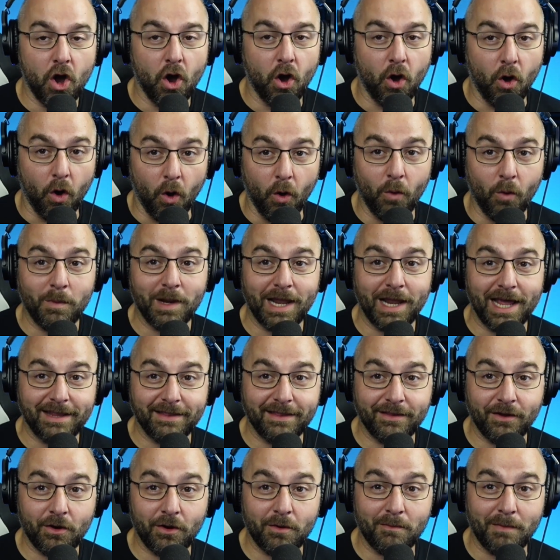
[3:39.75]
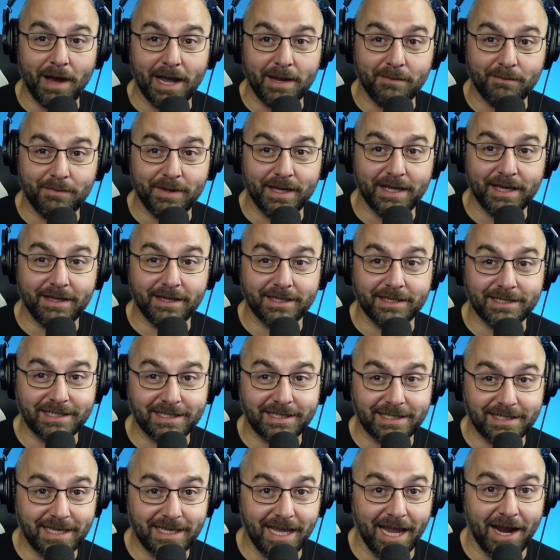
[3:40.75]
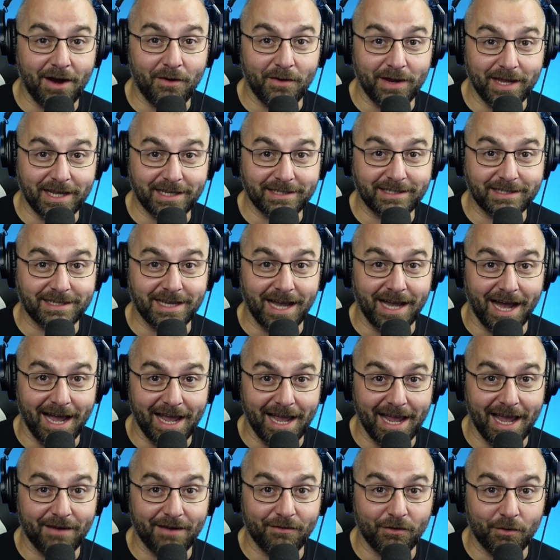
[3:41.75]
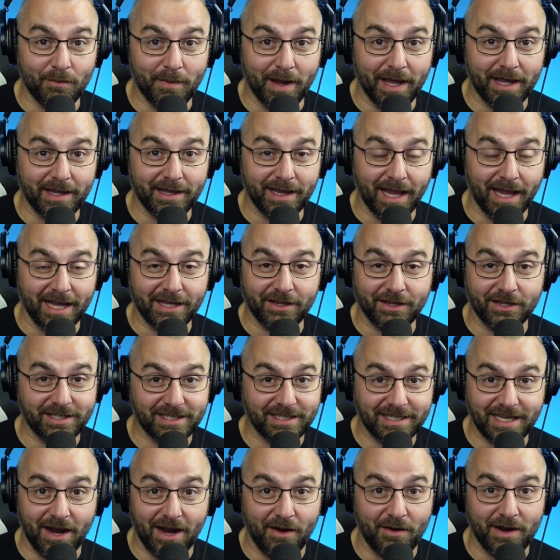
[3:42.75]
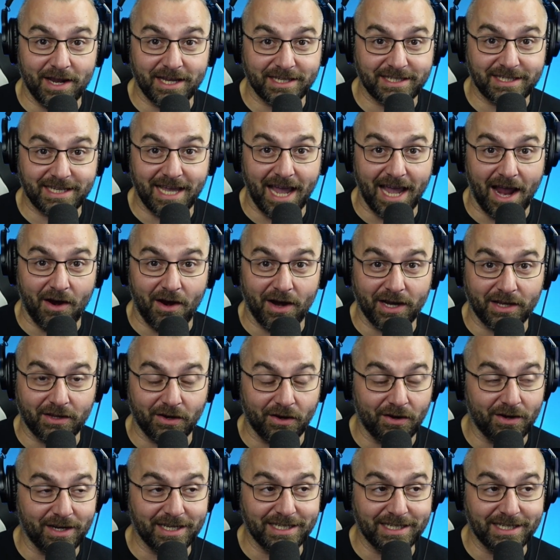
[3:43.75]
Homelander might be the scariest guy ever made, like the scariest character.